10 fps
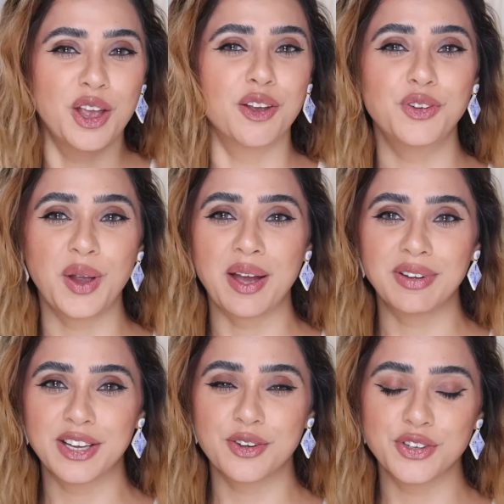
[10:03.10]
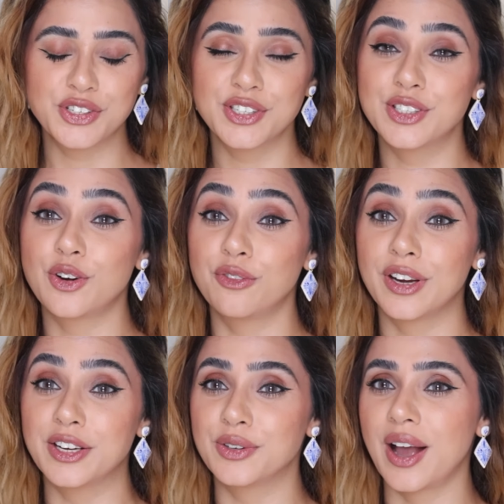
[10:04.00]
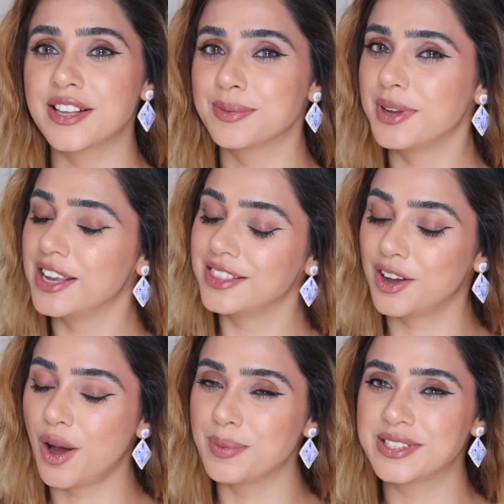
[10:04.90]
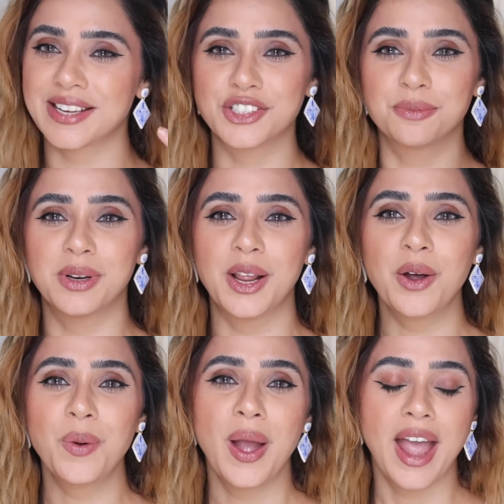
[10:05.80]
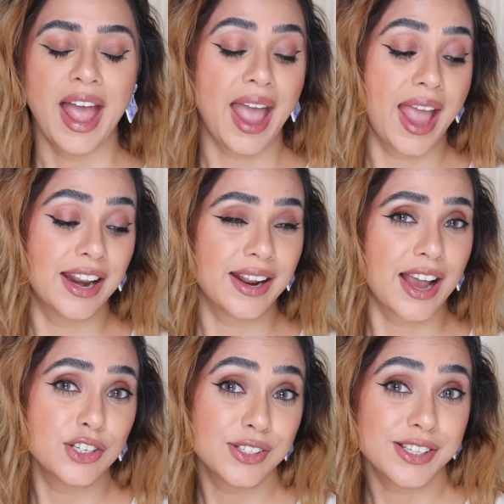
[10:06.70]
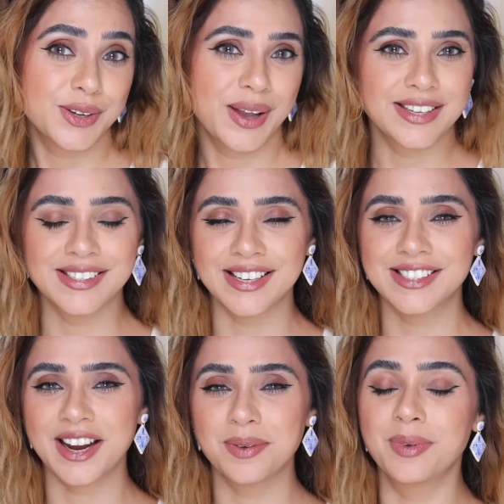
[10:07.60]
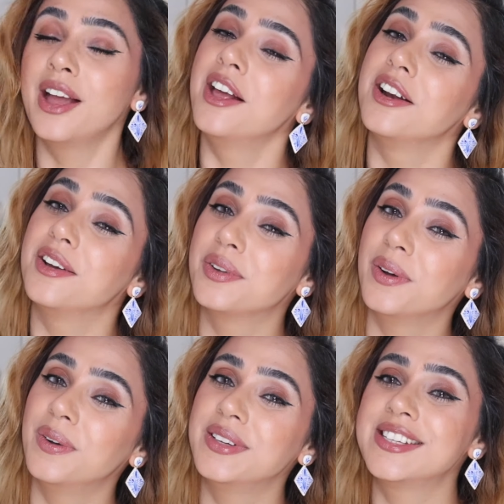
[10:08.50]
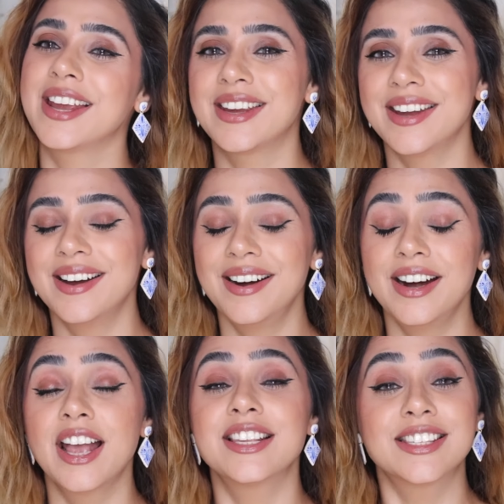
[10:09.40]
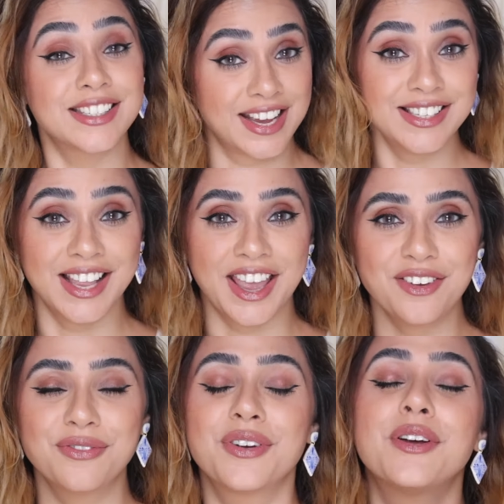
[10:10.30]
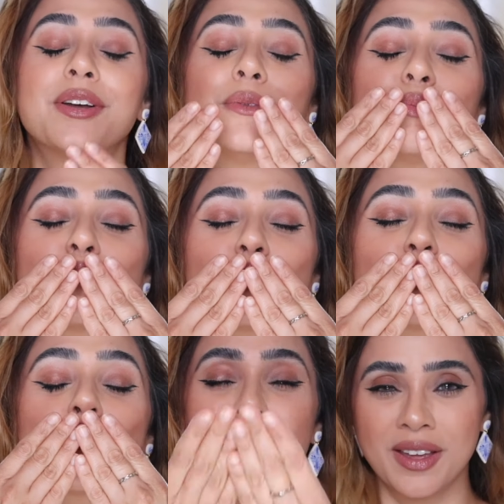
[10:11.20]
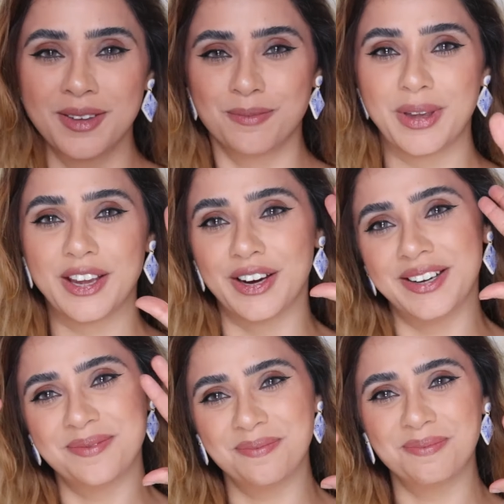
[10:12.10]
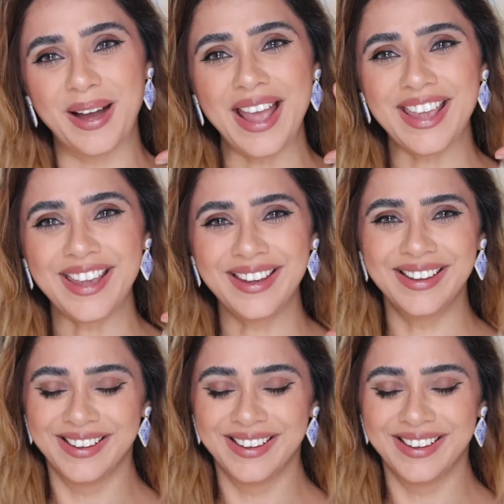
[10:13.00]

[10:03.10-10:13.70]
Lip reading: If you have any questions, don't forget to ask me in the comment section below, and I shall see you guys next time. Love you all, take care, stay safe, be good, bye.